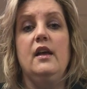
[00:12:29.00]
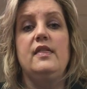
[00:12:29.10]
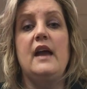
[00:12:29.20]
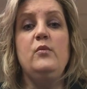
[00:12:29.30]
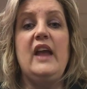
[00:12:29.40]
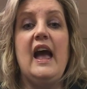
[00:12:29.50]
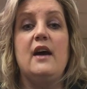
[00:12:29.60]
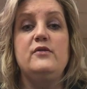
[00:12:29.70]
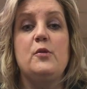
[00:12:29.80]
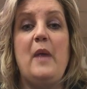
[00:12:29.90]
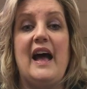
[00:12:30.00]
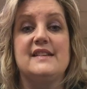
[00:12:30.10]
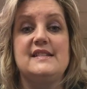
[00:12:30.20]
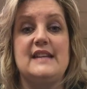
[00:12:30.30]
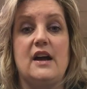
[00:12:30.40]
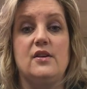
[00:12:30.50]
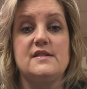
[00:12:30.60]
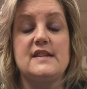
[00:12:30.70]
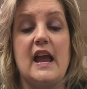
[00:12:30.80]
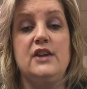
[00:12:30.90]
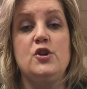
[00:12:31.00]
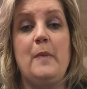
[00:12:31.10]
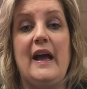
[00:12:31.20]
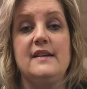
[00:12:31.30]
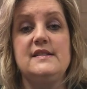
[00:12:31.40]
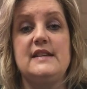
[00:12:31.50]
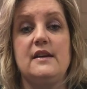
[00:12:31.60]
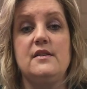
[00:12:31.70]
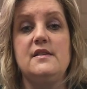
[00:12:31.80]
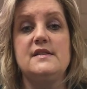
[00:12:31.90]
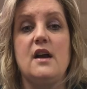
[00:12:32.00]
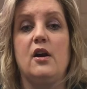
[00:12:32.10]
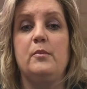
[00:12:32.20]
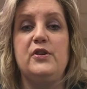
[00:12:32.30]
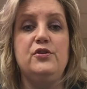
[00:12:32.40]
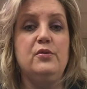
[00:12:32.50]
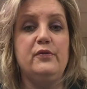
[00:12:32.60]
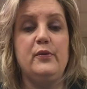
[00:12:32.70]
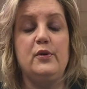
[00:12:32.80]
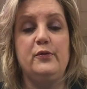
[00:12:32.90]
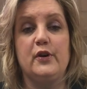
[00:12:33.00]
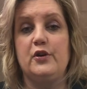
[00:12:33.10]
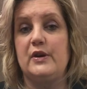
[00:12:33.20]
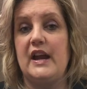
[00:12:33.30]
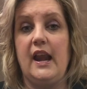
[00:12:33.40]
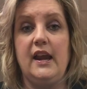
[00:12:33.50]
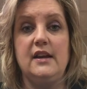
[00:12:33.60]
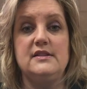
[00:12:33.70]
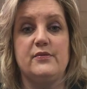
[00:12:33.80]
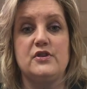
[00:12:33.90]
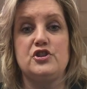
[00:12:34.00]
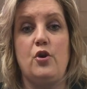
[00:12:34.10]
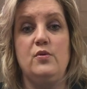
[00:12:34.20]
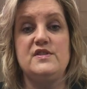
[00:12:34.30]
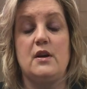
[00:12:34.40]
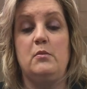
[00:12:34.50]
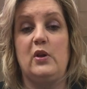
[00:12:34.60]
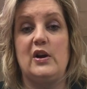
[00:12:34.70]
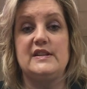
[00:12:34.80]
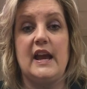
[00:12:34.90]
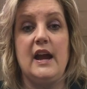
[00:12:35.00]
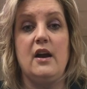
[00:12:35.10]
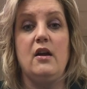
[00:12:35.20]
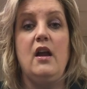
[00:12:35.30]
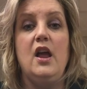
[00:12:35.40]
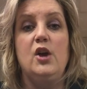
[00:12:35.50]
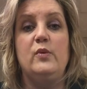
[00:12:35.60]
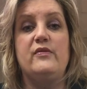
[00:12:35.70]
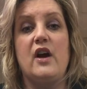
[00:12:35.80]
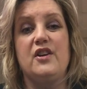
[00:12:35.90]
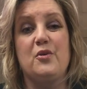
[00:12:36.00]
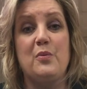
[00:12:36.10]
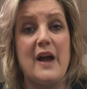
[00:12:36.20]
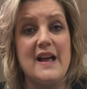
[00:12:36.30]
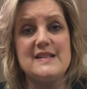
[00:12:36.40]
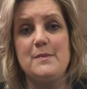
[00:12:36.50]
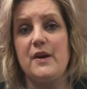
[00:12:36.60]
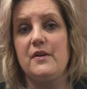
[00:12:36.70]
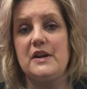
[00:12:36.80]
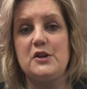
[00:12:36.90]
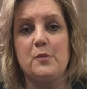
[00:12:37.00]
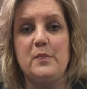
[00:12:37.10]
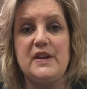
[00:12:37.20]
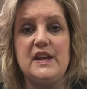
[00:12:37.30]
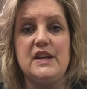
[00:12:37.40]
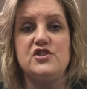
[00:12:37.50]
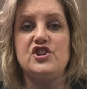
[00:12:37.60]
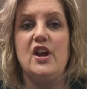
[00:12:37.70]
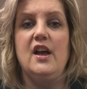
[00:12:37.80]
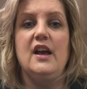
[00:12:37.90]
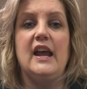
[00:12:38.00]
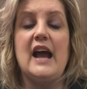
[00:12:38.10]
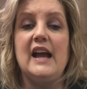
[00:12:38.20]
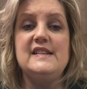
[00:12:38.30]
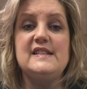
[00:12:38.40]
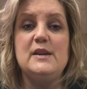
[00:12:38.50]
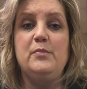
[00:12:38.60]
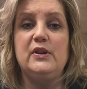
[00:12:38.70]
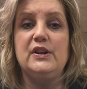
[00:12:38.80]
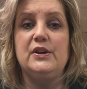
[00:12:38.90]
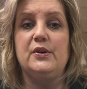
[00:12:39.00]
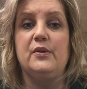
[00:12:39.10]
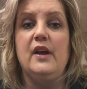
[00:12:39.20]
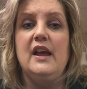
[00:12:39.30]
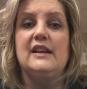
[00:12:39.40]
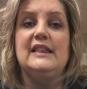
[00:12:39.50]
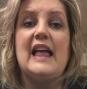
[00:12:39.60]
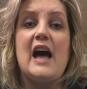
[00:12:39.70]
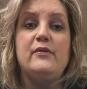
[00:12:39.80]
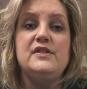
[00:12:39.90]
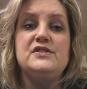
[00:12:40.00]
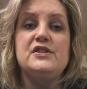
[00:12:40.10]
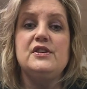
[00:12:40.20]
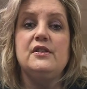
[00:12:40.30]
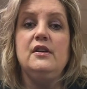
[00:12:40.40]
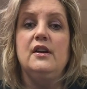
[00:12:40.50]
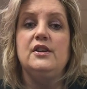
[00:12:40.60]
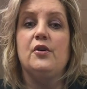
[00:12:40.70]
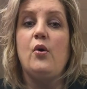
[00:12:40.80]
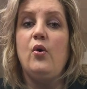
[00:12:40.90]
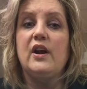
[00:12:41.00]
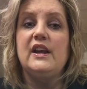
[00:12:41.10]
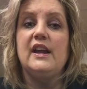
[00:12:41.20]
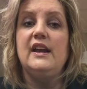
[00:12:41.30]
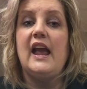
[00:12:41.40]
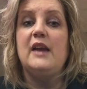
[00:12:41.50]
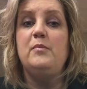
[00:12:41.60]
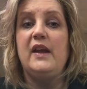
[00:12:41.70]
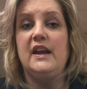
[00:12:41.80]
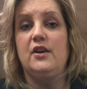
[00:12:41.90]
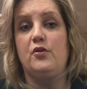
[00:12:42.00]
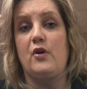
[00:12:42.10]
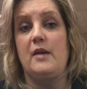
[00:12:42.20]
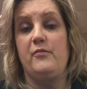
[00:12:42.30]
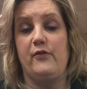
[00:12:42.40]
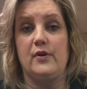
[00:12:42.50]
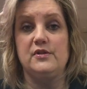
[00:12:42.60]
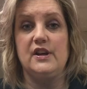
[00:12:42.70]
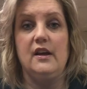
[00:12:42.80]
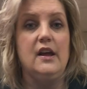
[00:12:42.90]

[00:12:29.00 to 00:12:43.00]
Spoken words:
Then we have your pastels, and your pastels are beautiful for creating different tones on blonde hair. We've got your raspberry, your peach, an icy blue, lavender, your orchid, and pink grapefruit.